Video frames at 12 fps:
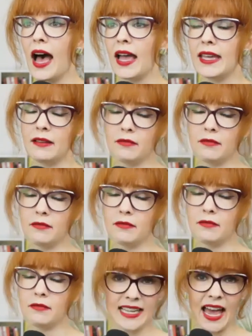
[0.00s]
He
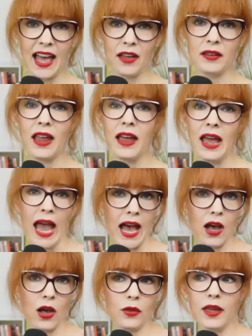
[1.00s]
lays out
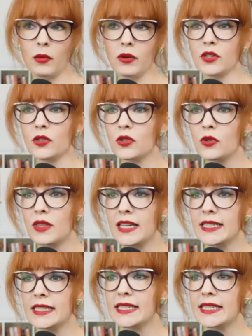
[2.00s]
how they want to do this.